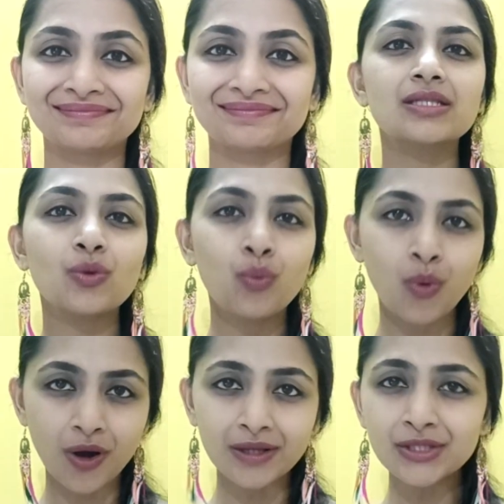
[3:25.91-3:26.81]
So
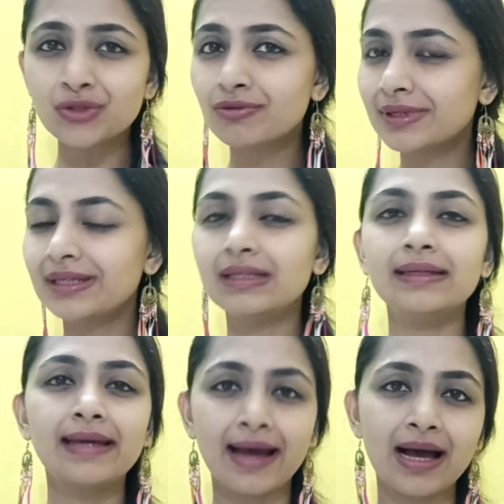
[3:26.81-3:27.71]
what really
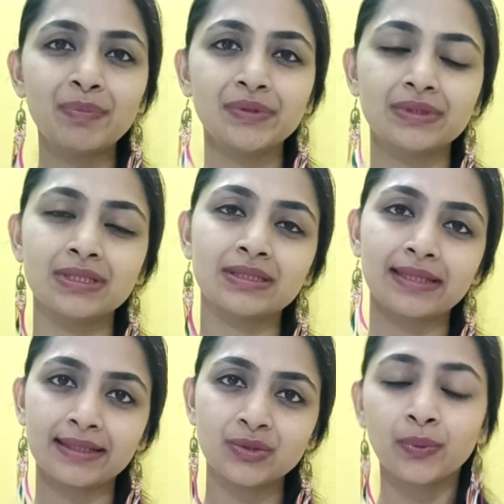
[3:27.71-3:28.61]
happened
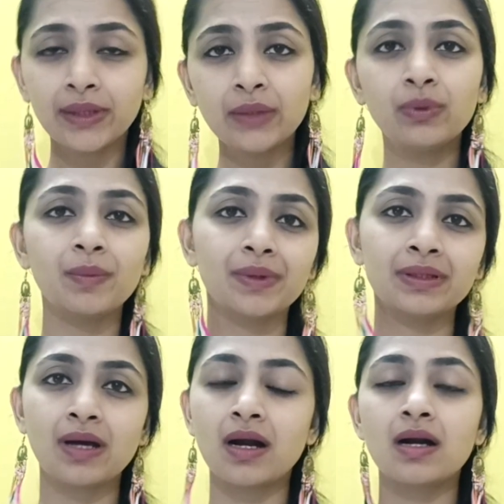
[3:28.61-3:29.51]
that we women
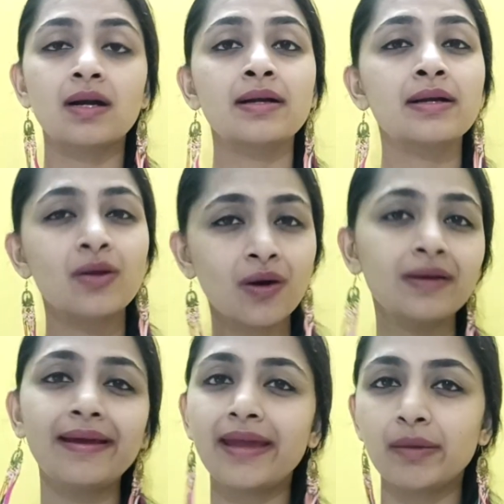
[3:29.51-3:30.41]
are not
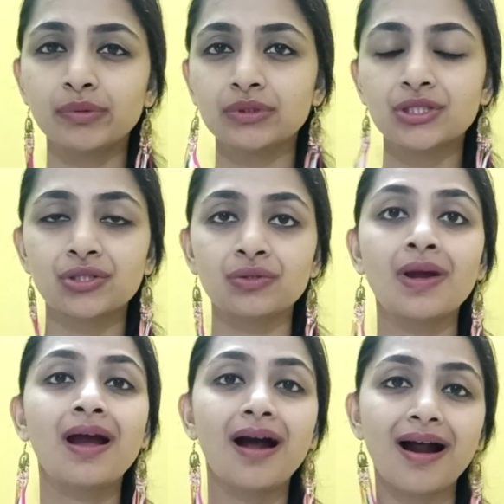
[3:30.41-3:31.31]
able to
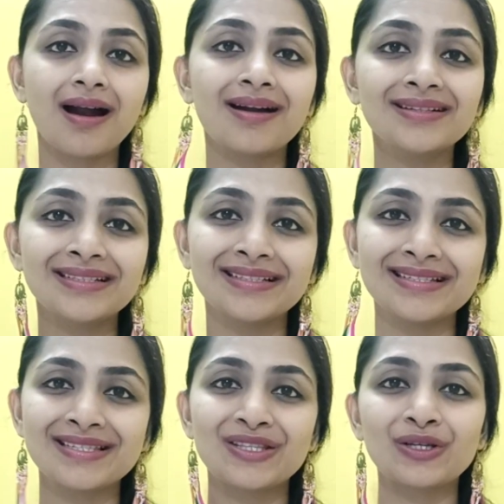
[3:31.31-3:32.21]

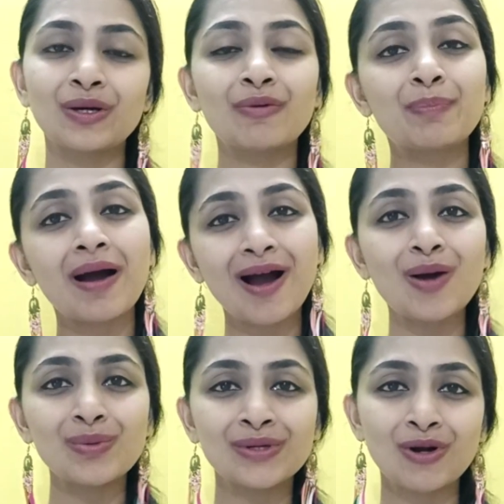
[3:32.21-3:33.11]
harness the
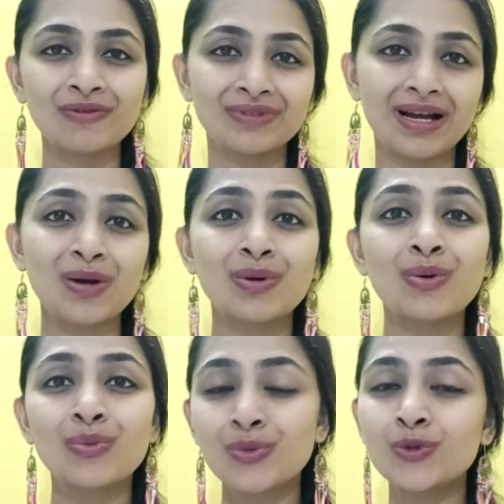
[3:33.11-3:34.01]
power of our
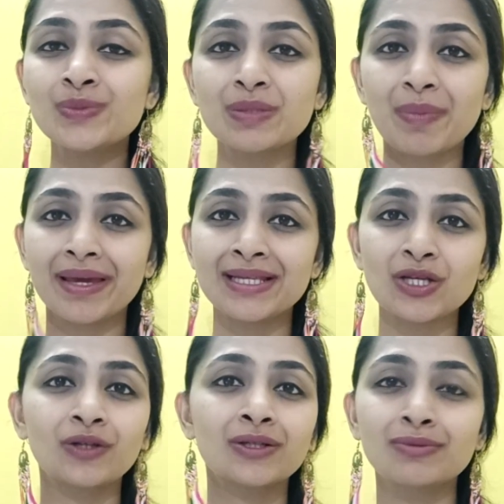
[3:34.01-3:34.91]
womb space
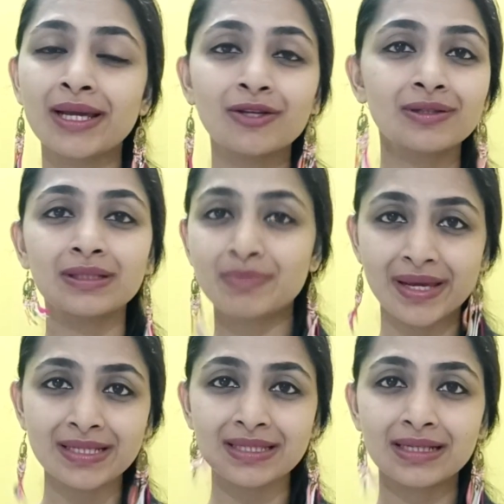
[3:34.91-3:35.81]
on a regular
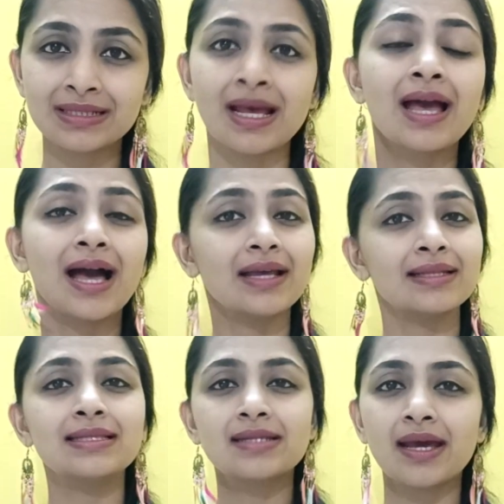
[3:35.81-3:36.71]
basis and
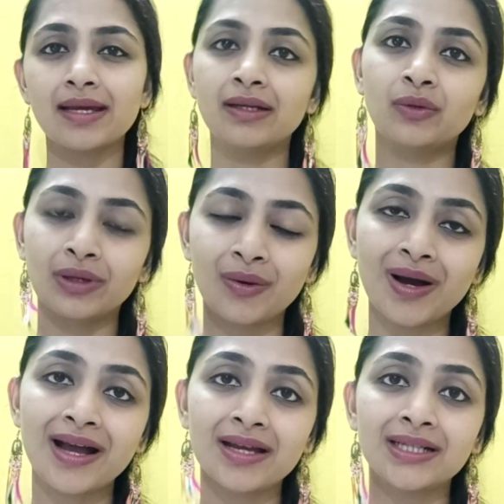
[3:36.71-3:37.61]
instead
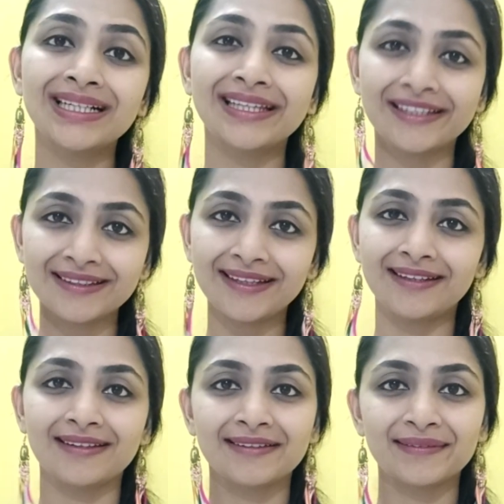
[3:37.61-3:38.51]
require healing?